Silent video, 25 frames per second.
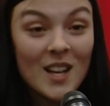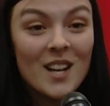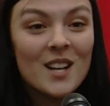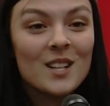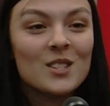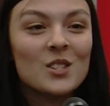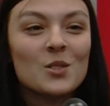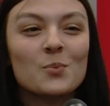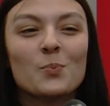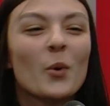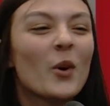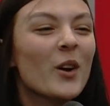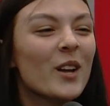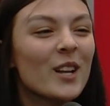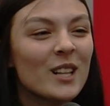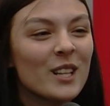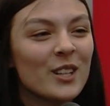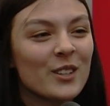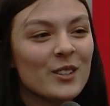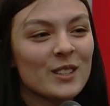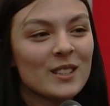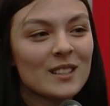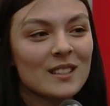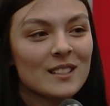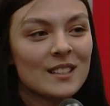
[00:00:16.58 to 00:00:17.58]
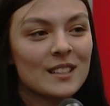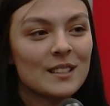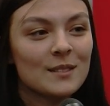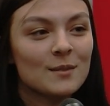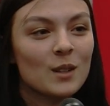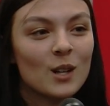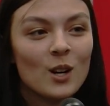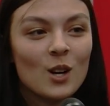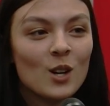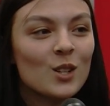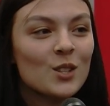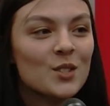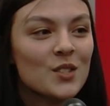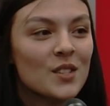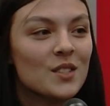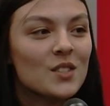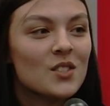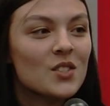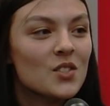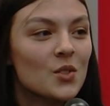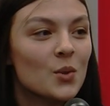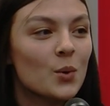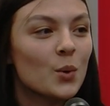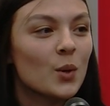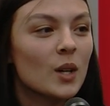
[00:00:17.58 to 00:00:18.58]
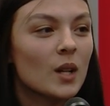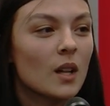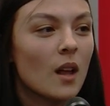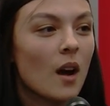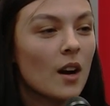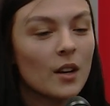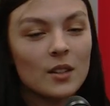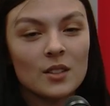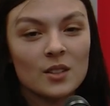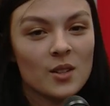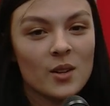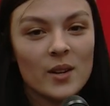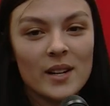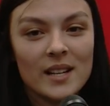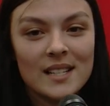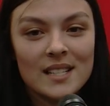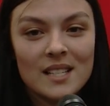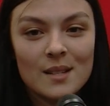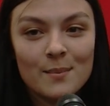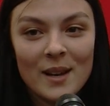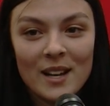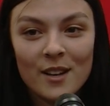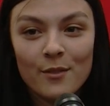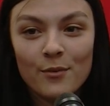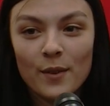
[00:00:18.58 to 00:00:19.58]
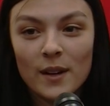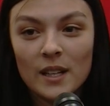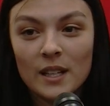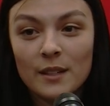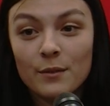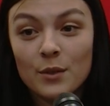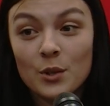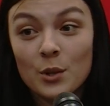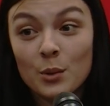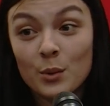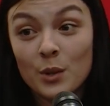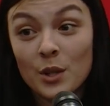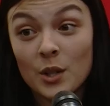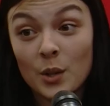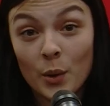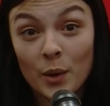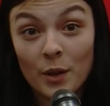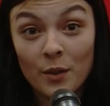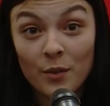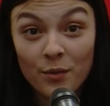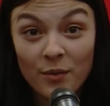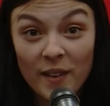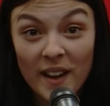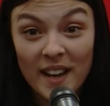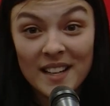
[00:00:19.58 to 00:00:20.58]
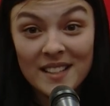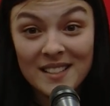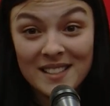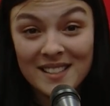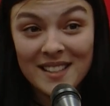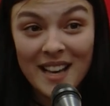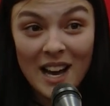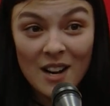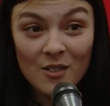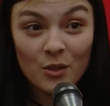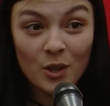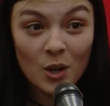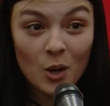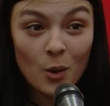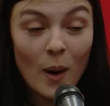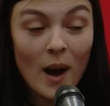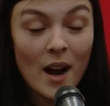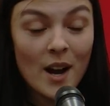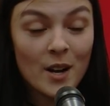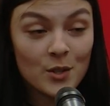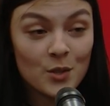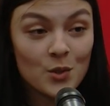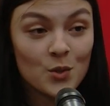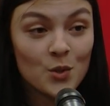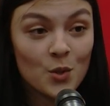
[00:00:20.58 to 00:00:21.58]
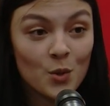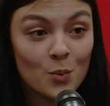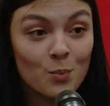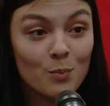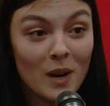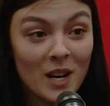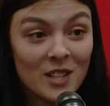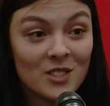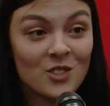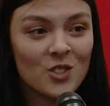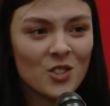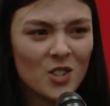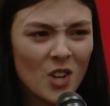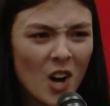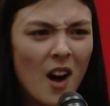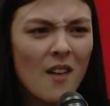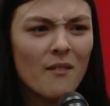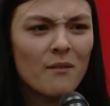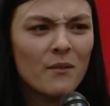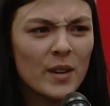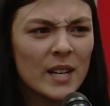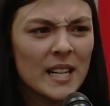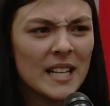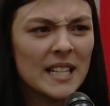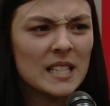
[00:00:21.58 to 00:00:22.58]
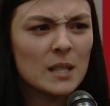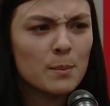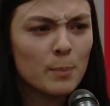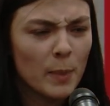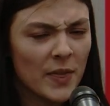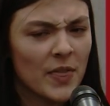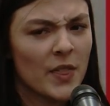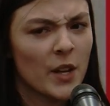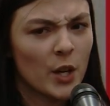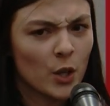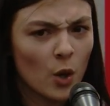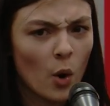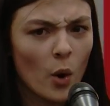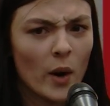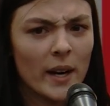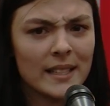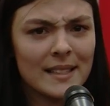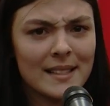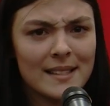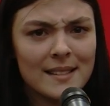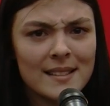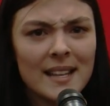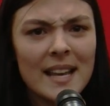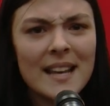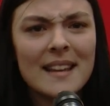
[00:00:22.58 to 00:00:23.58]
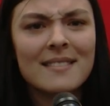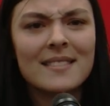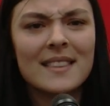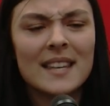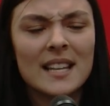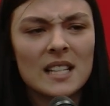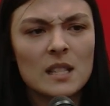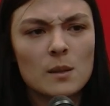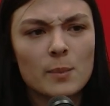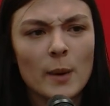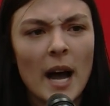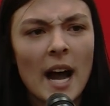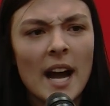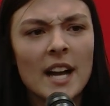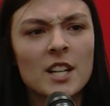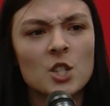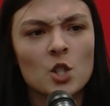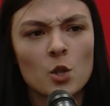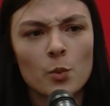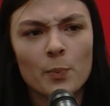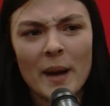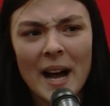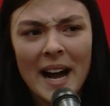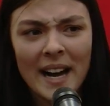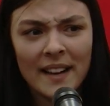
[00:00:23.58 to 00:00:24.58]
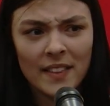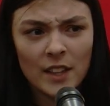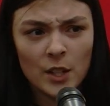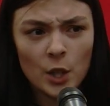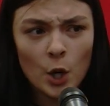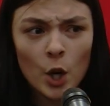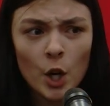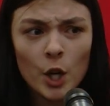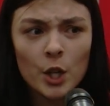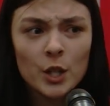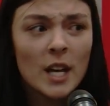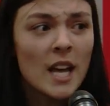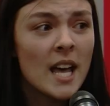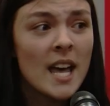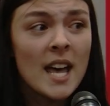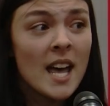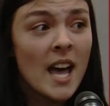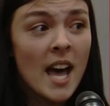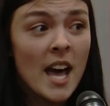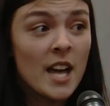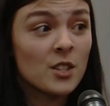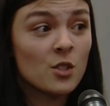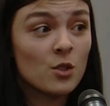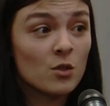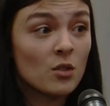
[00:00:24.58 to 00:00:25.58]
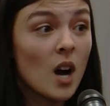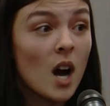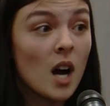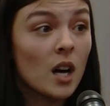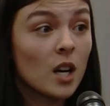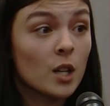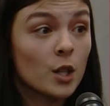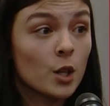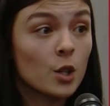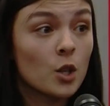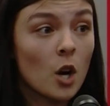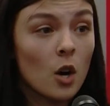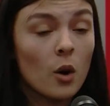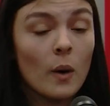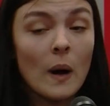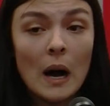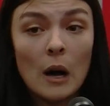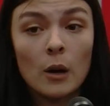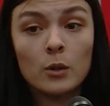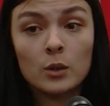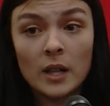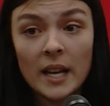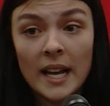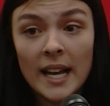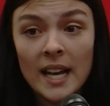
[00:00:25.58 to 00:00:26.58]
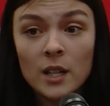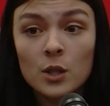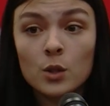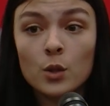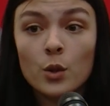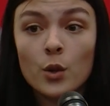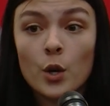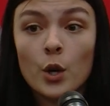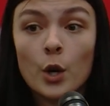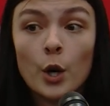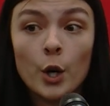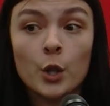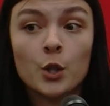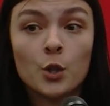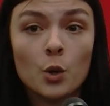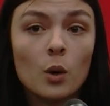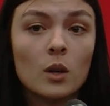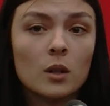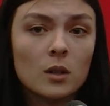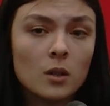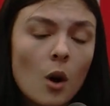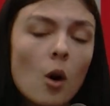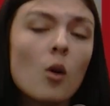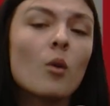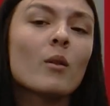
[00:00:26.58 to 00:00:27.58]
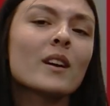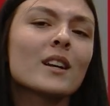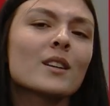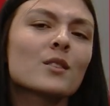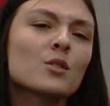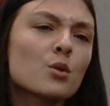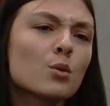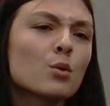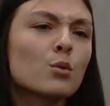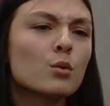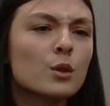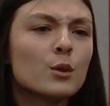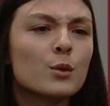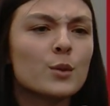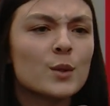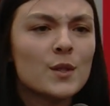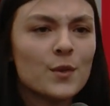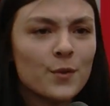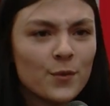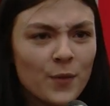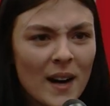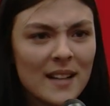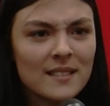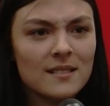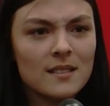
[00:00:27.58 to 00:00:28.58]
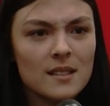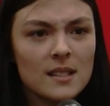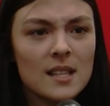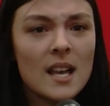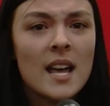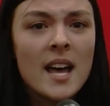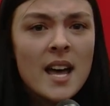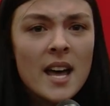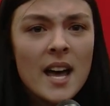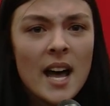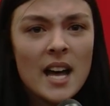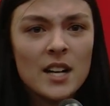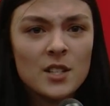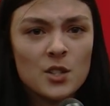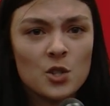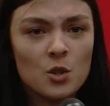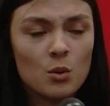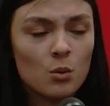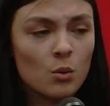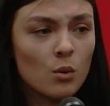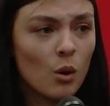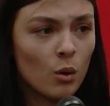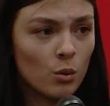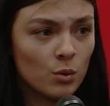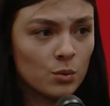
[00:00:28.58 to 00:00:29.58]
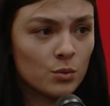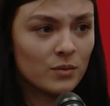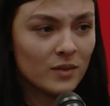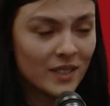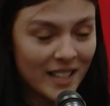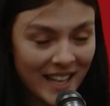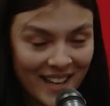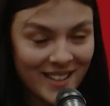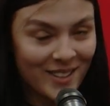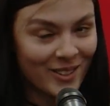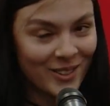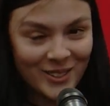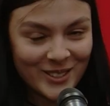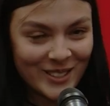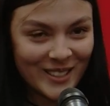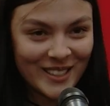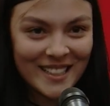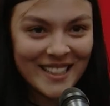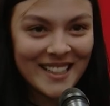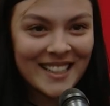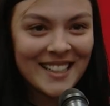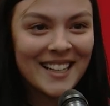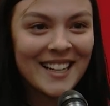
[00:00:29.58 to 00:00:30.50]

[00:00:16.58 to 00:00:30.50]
Spoiler alert, girls in school aren't going to make fun of you to your face. That requires too much confidence, but they're going to say things behind your back that hurt, and you're not going to know how to handle the hurt. You're going to lose friends as you get older.